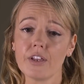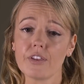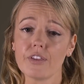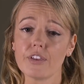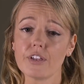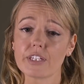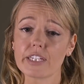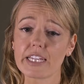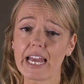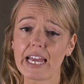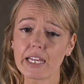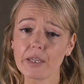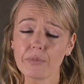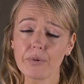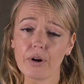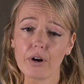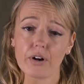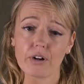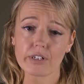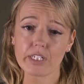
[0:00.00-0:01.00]
that any
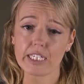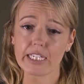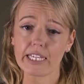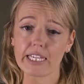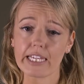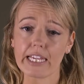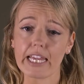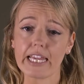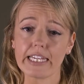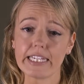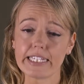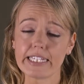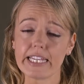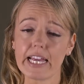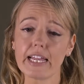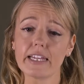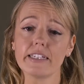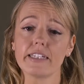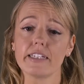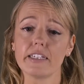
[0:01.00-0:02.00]
party
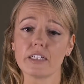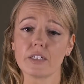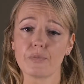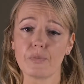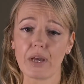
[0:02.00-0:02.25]
intending to